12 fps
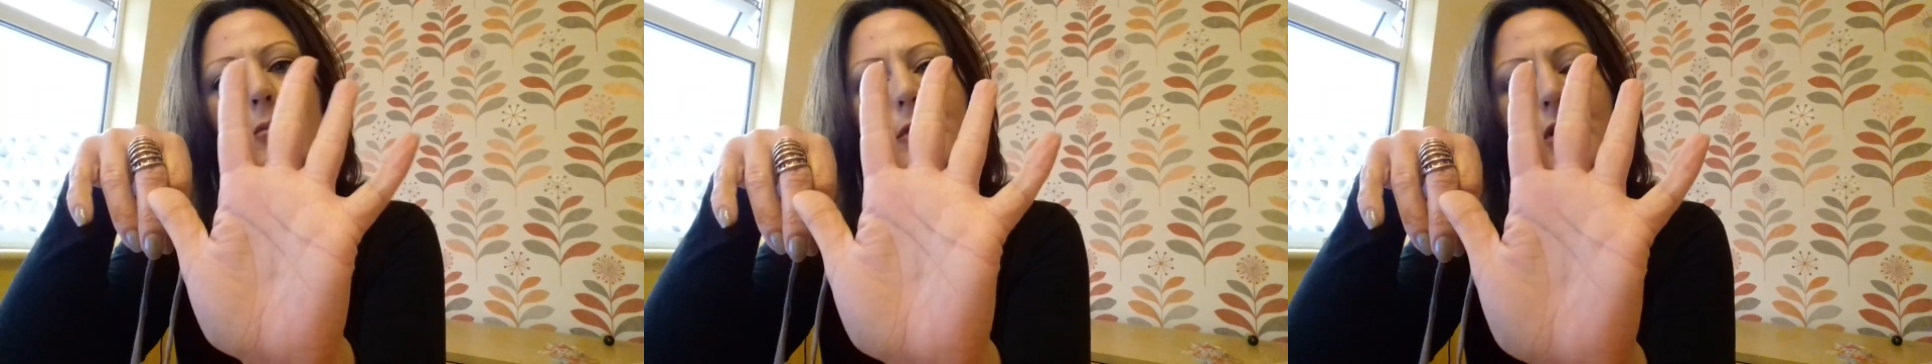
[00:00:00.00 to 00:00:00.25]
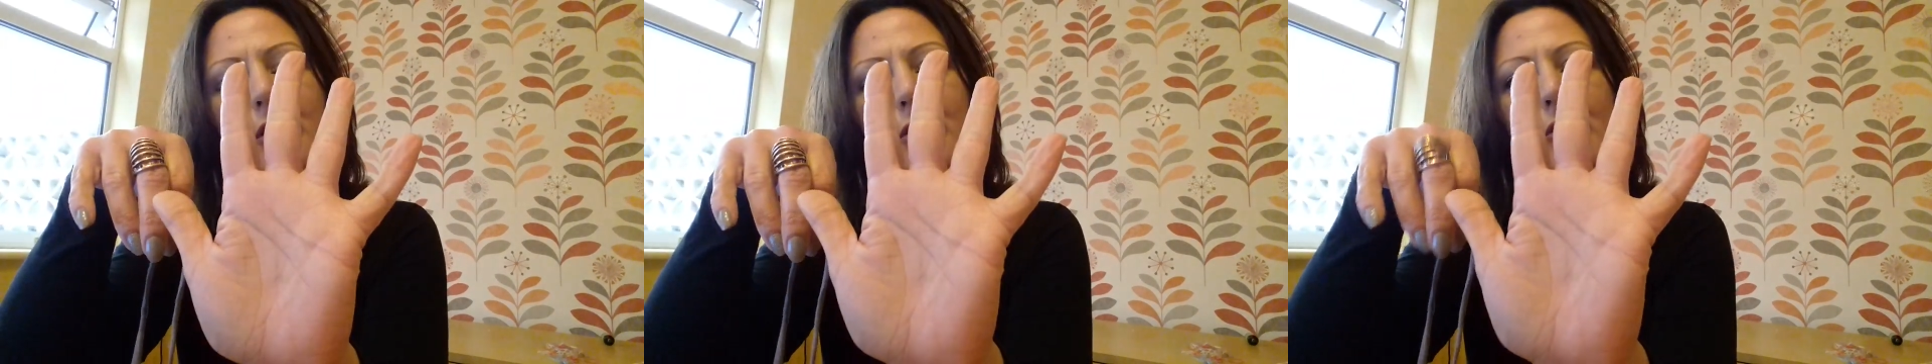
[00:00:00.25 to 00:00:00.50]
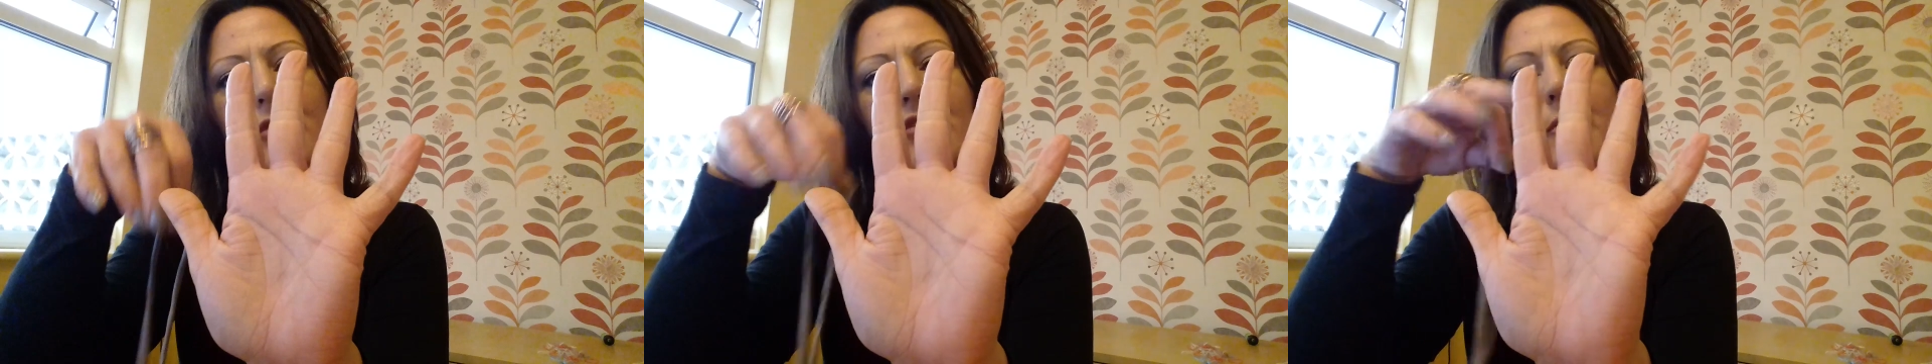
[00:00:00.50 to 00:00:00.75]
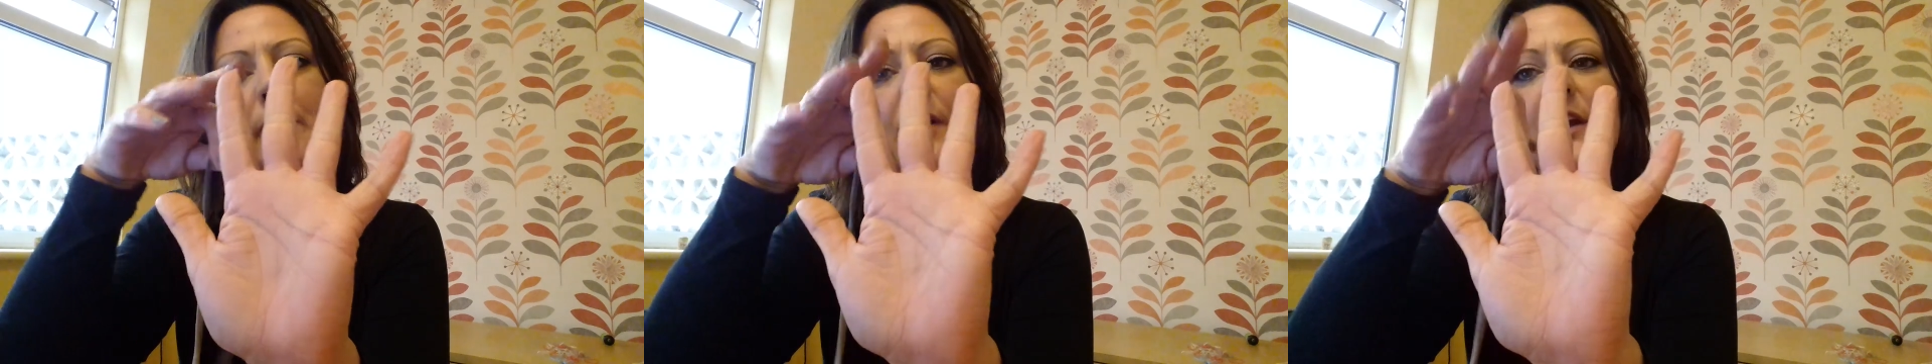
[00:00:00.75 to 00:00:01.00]

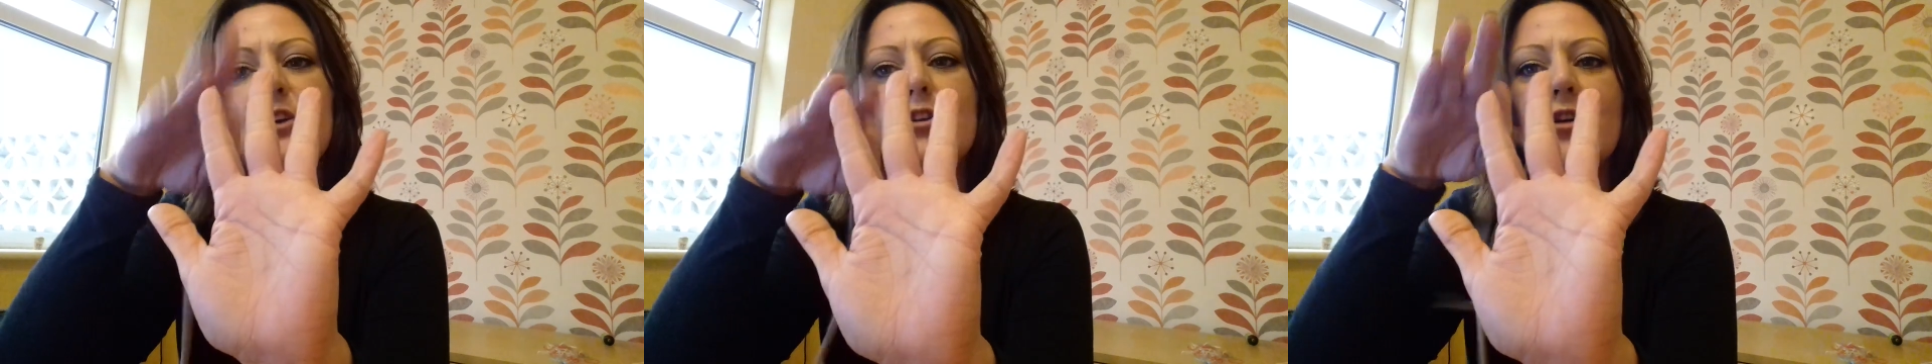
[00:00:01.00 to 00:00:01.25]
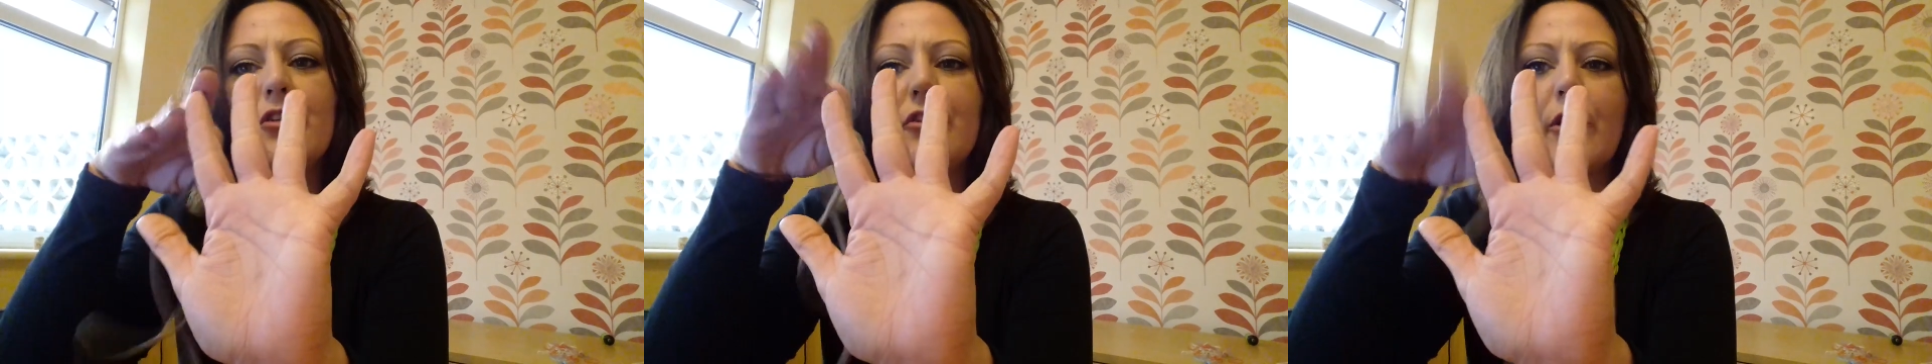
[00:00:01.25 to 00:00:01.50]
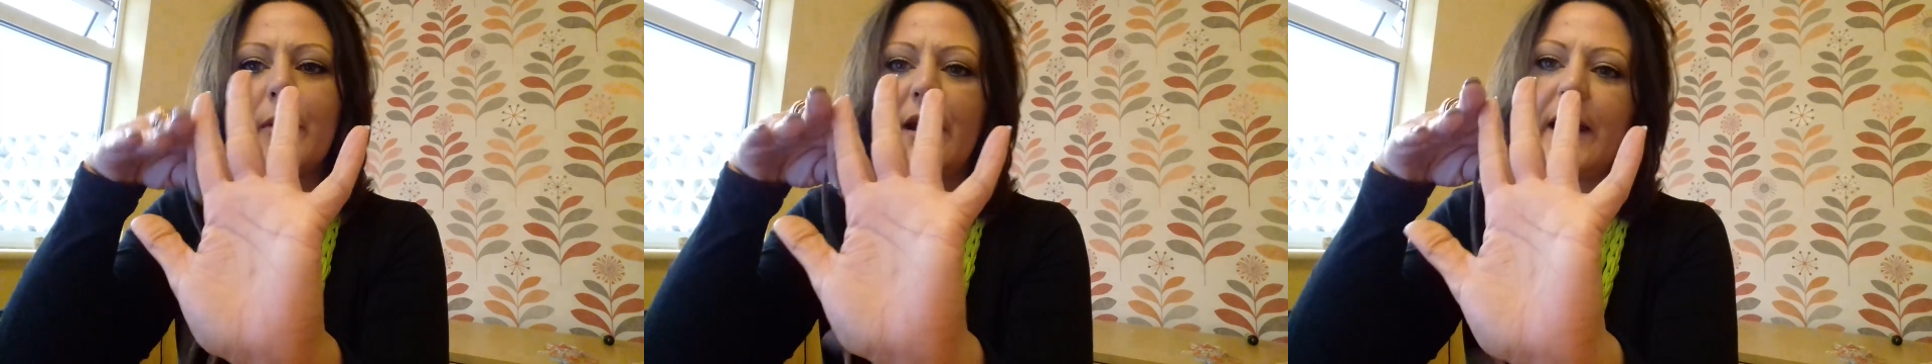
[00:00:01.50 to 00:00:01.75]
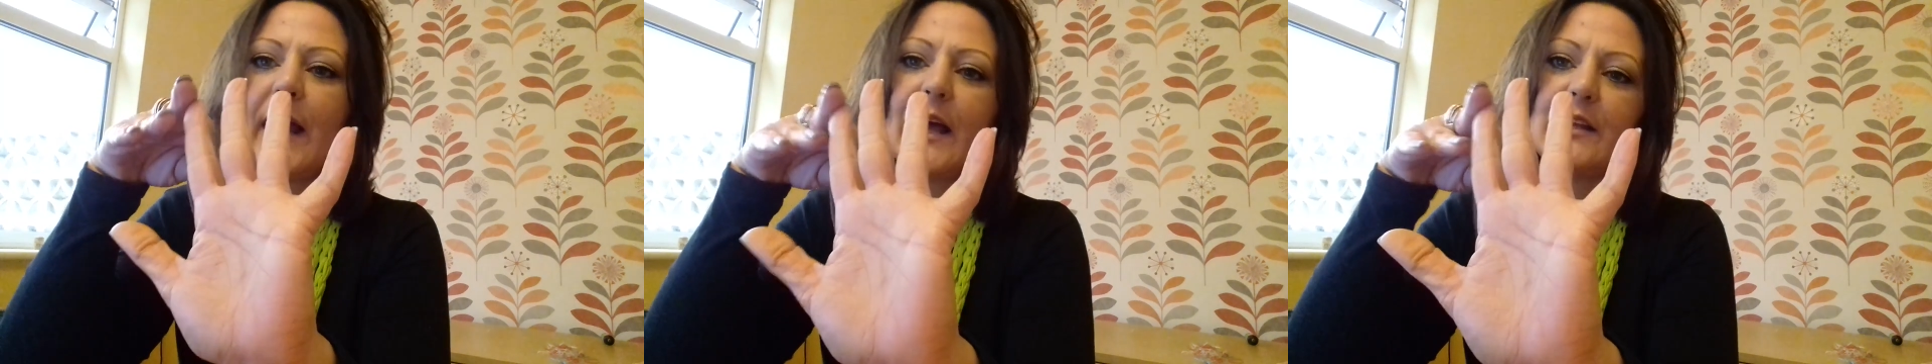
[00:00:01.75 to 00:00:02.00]
use my
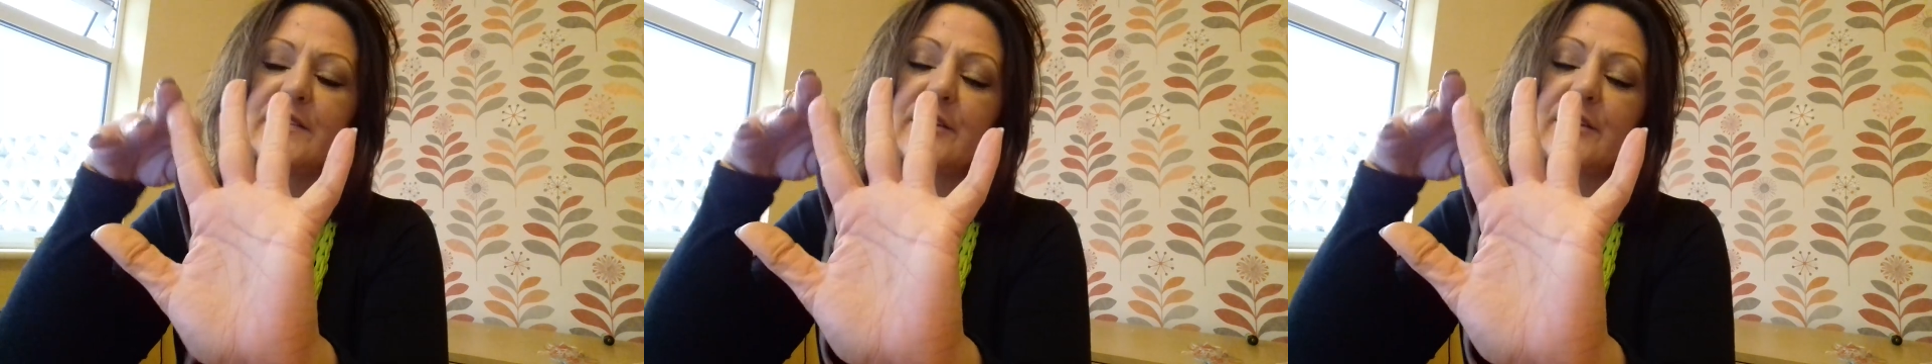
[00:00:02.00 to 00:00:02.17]
non-dominant hand.